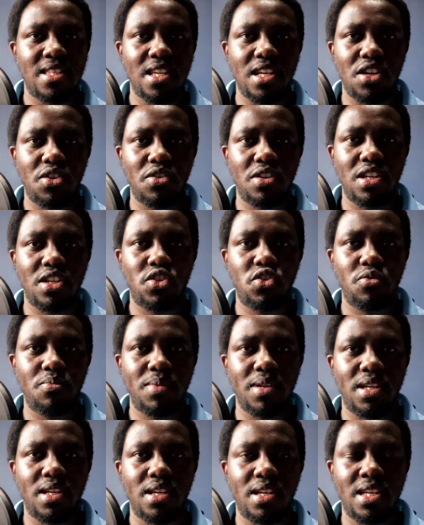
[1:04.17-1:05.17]
thing you need to
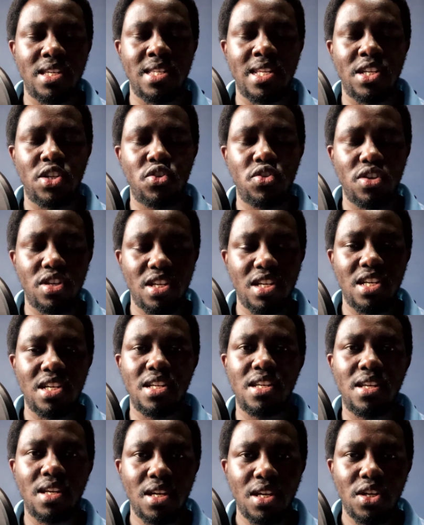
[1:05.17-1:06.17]
be is that you
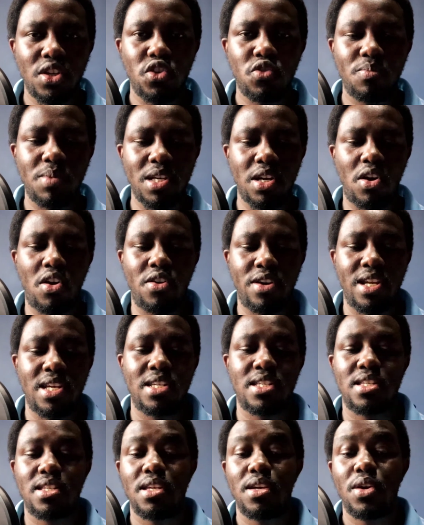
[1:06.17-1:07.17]
need to be
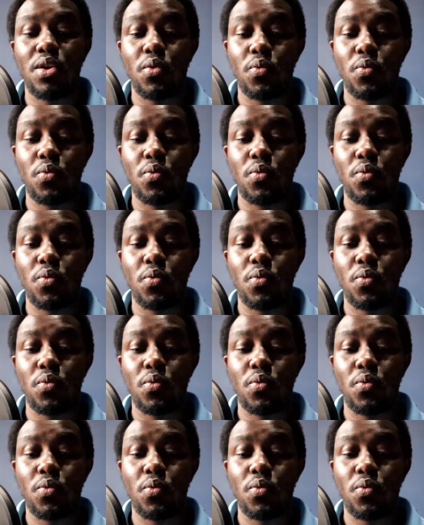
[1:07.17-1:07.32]
honest